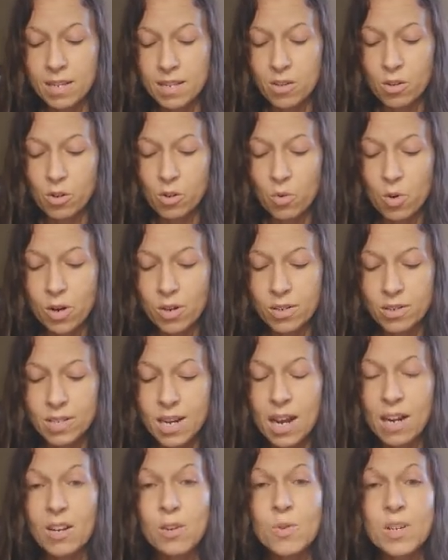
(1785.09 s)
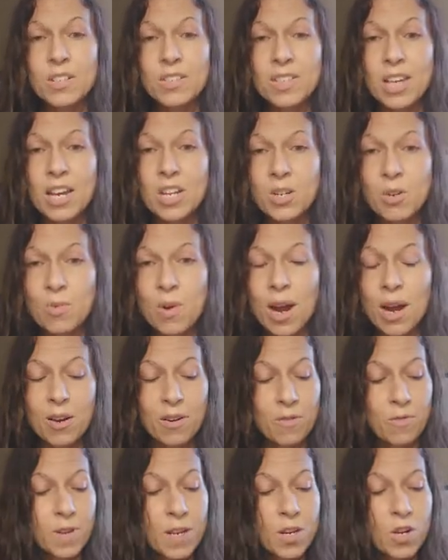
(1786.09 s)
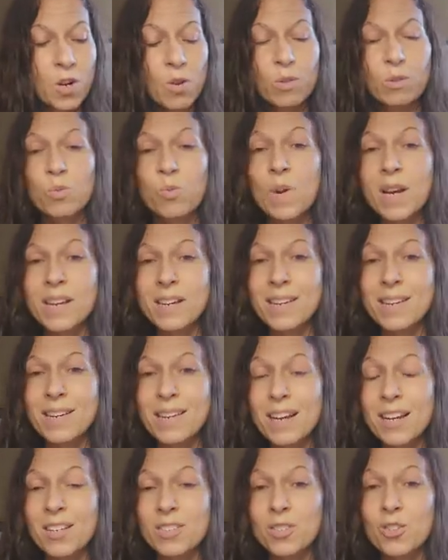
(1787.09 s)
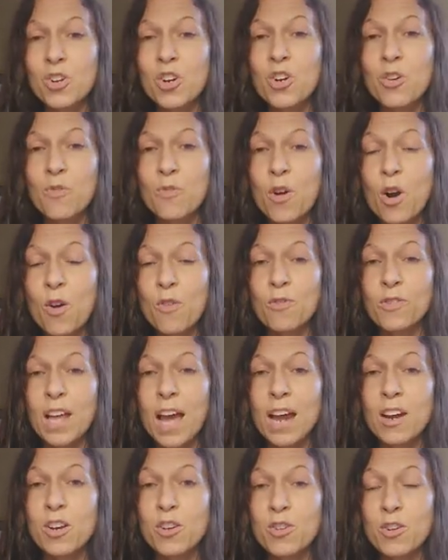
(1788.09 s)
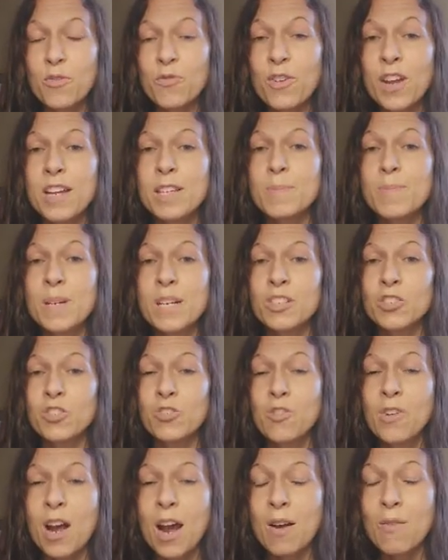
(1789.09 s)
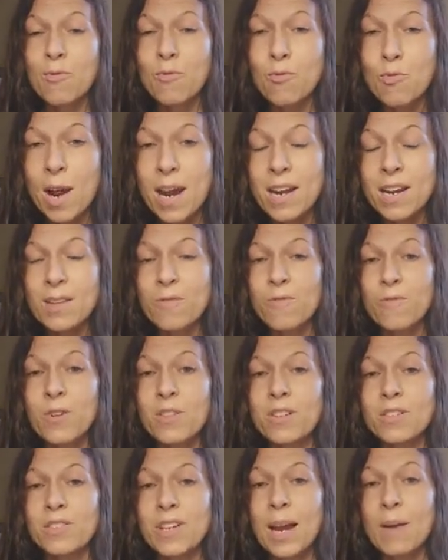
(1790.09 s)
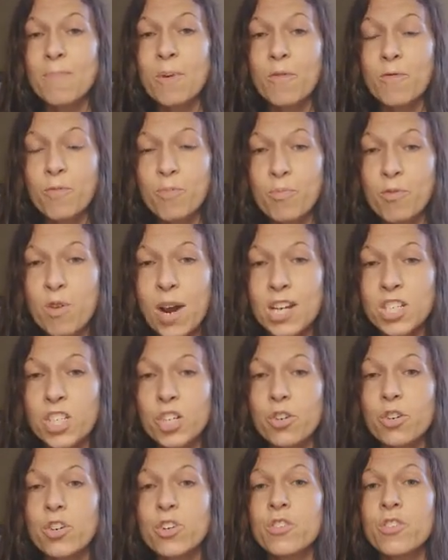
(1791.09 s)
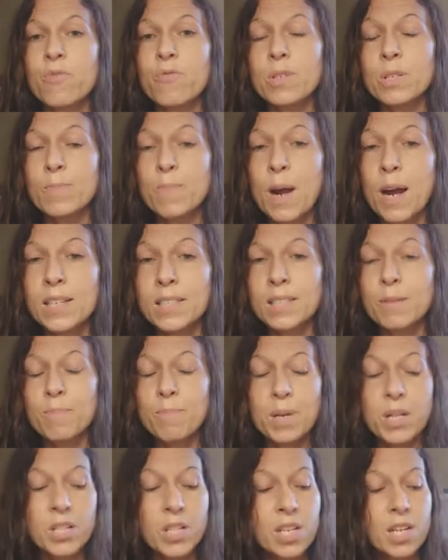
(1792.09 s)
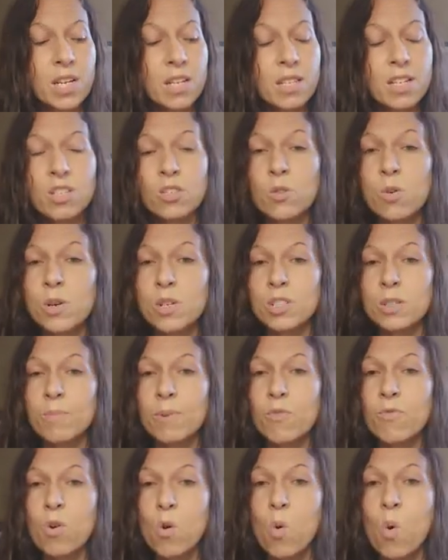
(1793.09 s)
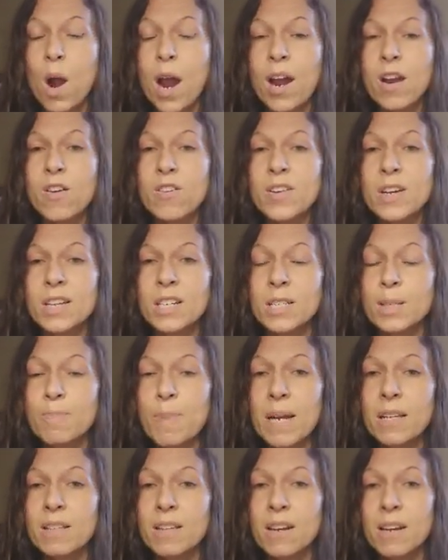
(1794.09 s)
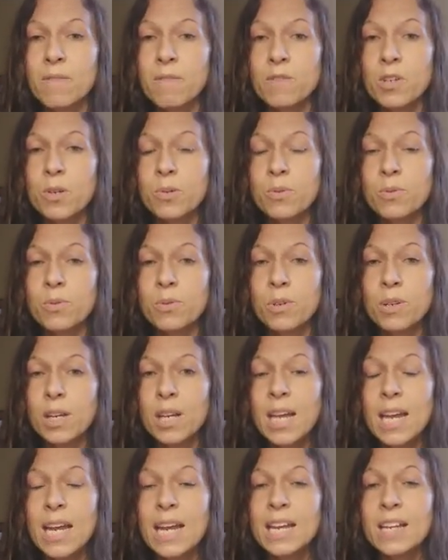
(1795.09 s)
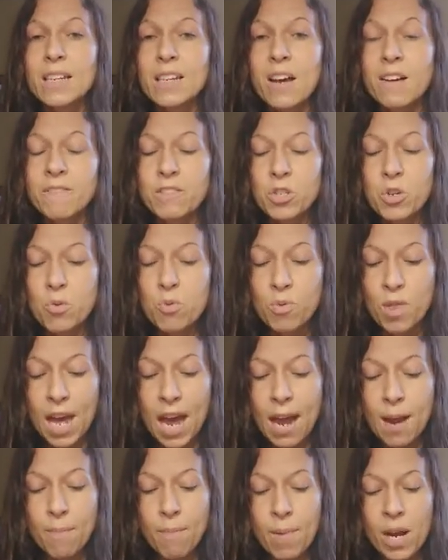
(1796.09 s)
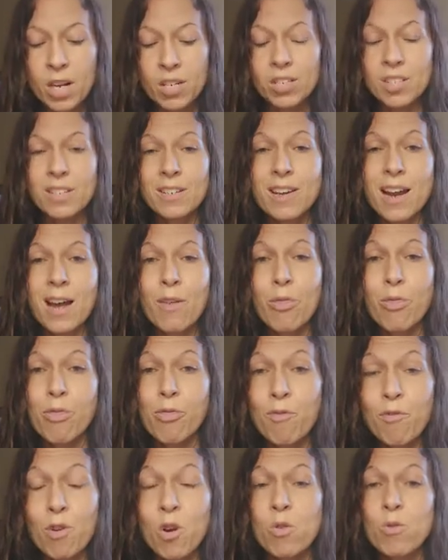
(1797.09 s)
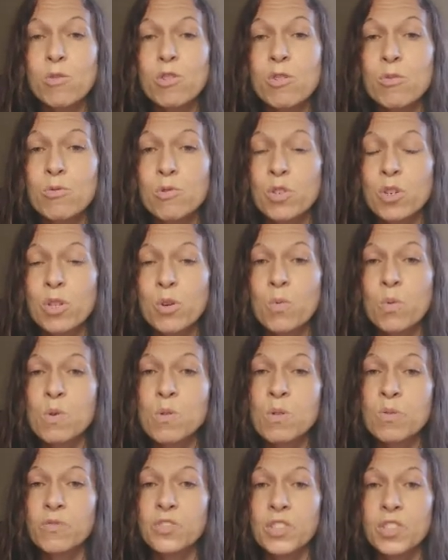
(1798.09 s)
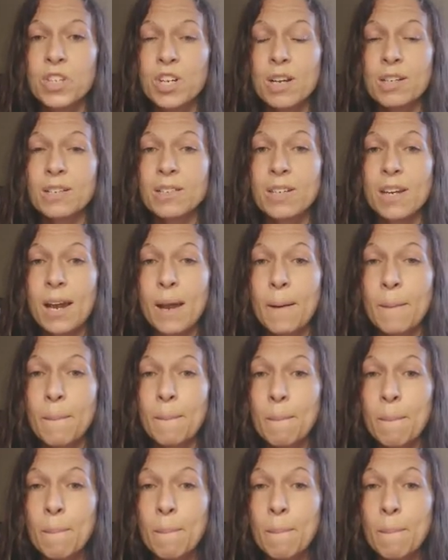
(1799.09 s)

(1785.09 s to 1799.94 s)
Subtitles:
The Lord is not going to send you out if he knows when he does. You're going to fall flat on your face because you're not ready for the type of pressure or the responsibility that's going to be required and expected of you. He loves you that much to not throw you to the wolves just yet.